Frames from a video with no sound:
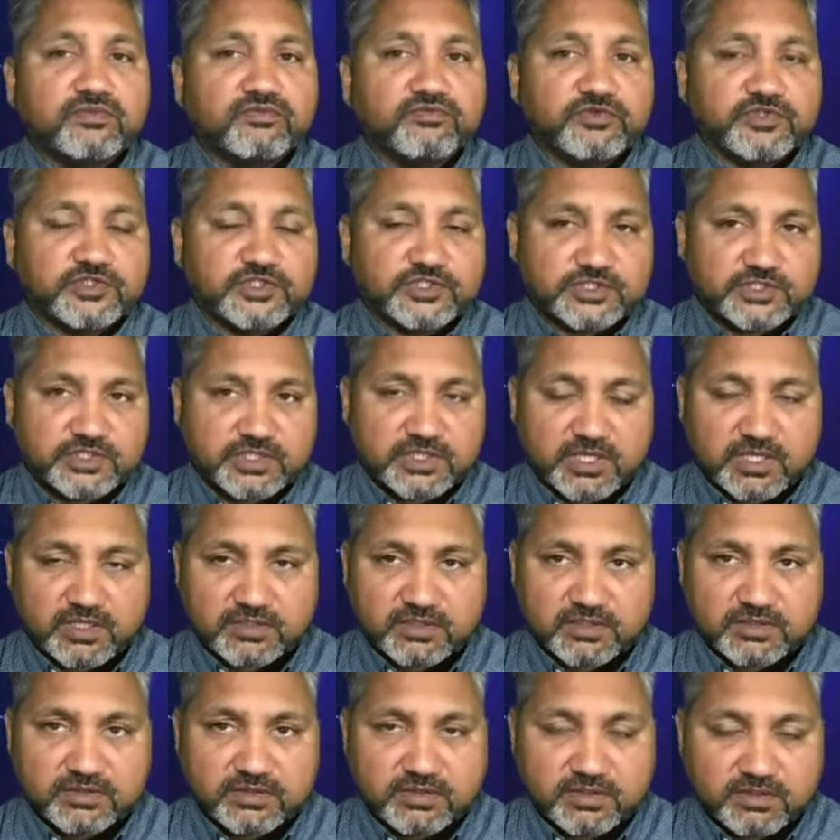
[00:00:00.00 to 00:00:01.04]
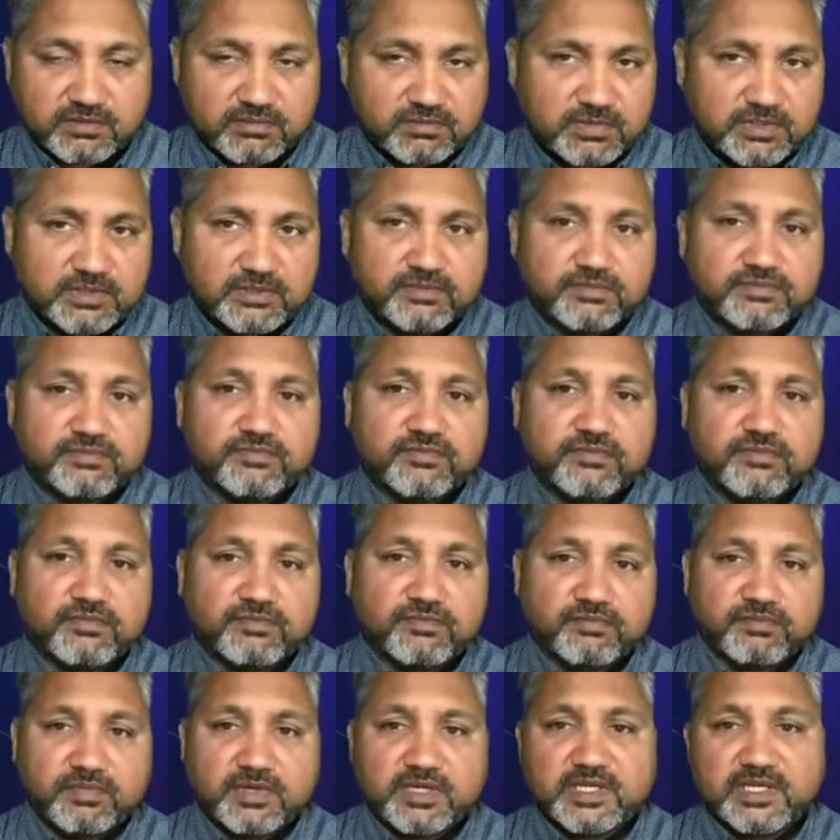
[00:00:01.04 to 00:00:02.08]
which is Sanatan Dharma,
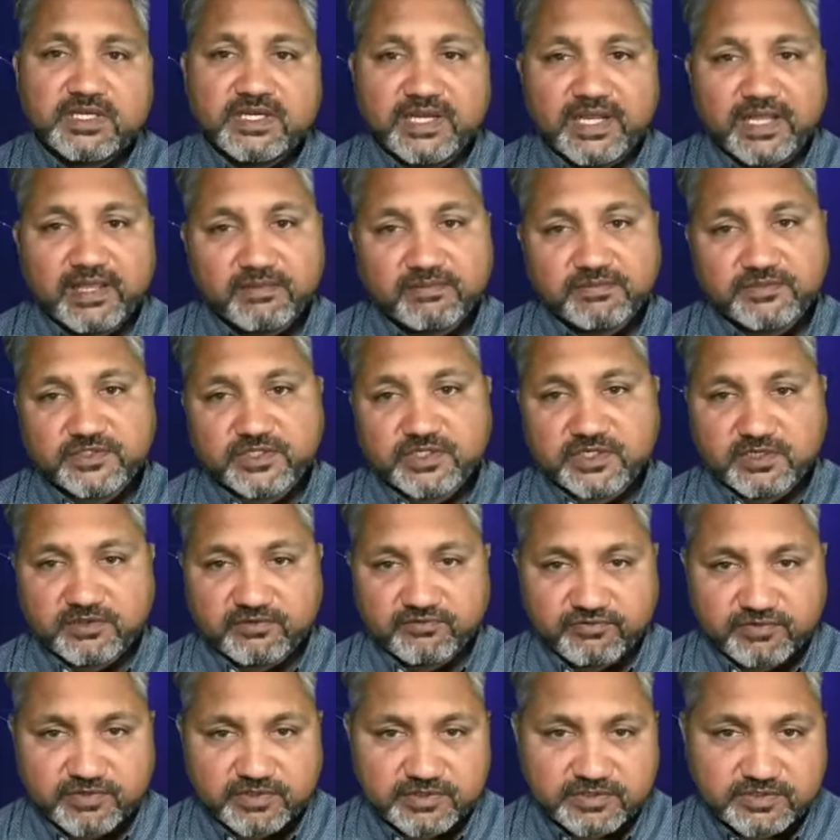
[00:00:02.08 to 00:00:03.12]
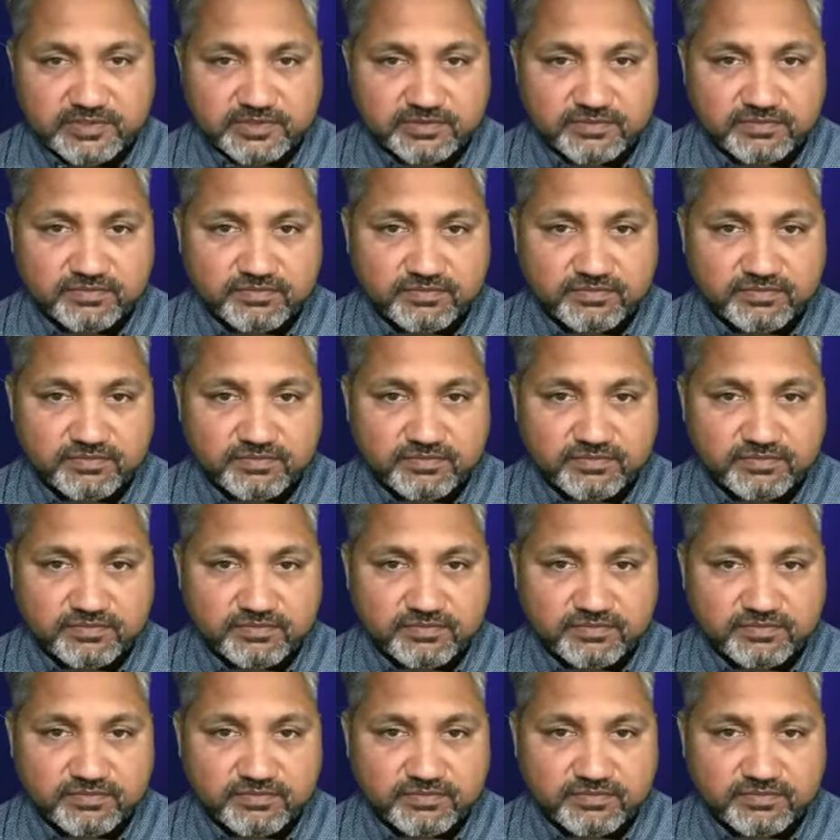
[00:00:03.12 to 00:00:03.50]
but names are different.